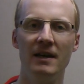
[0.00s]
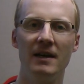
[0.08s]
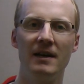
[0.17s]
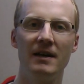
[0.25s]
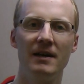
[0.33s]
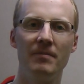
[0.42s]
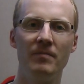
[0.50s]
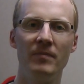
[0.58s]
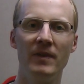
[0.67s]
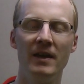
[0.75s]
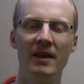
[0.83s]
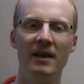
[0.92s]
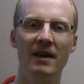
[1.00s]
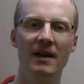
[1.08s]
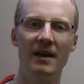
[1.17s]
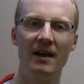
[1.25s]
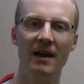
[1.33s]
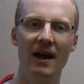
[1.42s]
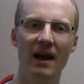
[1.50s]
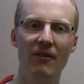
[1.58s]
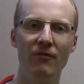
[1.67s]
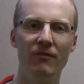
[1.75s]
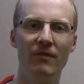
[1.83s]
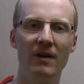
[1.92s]
Um,
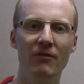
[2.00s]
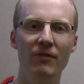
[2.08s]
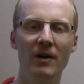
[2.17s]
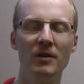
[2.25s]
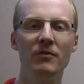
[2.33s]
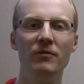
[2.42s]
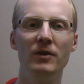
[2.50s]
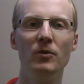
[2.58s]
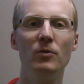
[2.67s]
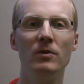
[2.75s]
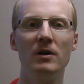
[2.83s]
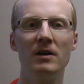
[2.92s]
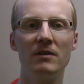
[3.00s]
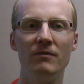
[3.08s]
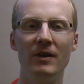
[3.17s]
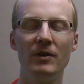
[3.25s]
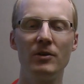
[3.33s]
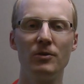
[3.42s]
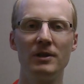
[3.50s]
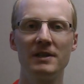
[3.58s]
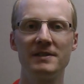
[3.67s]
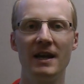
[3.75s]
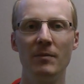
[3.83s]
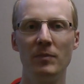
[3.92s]
I've I found a few uh, very good
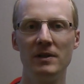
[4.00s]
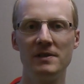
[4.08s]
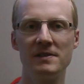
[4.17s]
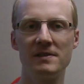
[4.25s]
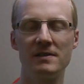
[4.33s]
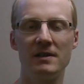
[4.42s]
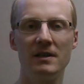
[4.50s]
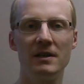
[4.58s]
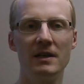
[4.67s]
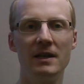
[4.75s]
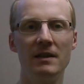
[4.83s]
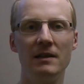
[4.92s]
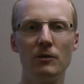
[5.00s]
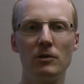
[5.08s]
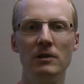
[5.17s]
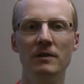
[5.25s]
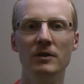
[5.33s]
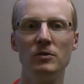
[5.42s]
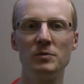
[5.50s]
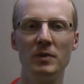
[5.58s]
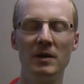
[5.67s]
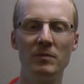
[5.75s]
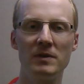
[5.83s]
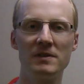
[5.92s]
examples uh, in local
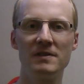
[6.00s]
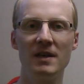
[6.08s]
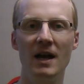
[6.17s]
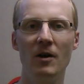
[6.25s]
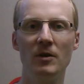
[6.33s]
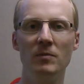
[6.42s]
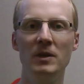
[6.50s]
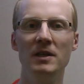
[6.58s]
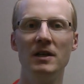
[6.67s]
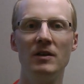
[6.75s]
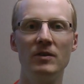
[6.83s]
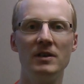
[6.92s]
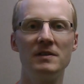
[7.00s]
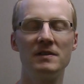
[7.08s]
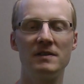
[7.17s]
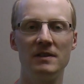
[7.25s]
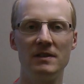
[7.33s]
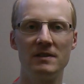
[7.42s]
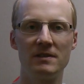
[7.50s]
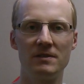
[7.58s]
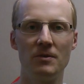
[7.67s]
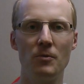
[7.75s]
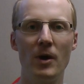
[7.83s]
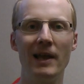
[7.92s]
newspapers how the media is
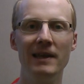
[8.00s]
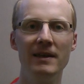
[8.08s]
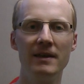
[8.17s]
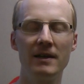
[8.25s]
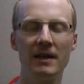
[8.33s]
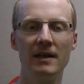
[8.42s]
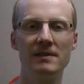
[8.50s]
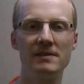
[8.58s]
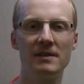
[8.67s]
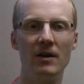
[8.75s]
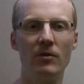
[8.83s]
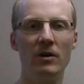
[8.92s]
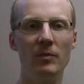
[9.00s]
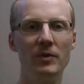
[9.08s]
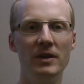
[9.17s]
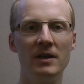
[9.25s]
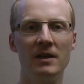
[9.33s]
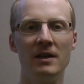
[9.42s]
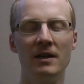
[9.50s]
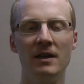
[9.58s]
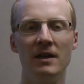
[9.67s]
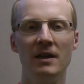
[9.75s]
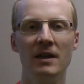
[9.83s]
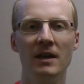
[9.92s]
is rallying against our hobby
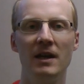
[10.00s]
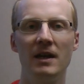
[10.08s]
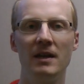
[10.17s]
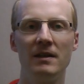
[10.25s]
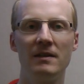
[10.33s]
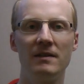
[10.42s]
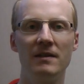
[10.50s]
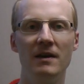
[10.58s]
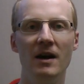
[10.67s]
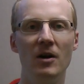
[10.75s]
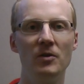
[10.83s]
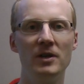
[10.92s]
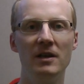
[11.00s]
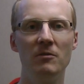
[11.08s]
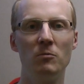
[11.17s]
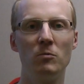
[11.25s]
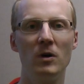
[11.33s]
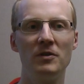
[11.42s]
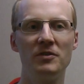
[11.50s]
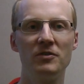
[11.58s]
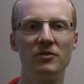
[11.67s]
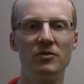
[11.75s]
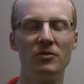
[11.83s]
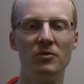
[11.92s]
and how they
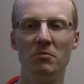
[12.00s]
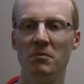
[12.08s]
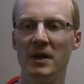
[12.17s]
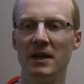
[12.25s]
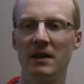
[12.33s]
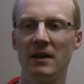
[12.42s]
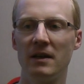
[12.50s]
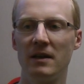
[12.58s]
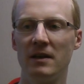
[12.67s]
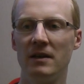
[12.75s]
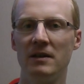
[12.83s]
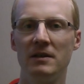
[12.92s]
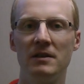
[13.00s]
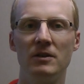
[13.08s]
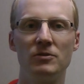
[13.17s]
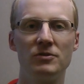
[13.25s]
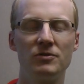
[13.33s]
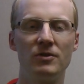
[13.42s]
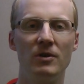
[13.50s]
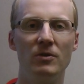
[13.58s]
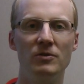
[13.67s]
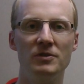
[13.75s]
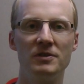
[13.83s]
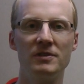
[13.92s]
want to make those
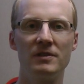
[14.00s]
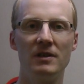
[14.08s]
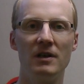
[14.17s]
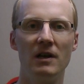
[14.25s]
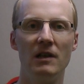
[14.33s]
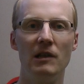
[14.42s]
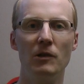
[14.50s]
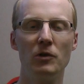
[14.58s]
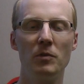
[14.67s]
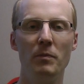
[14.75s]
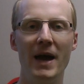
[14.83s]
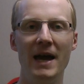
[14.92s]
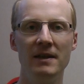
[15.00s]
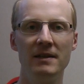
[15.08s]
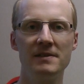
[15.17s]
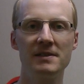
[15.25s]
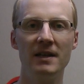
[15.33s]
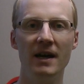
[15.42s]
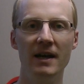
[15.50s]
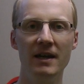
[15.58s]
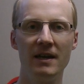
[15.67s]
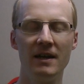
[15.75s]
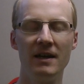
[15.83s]
drones uh, look bad in the sky.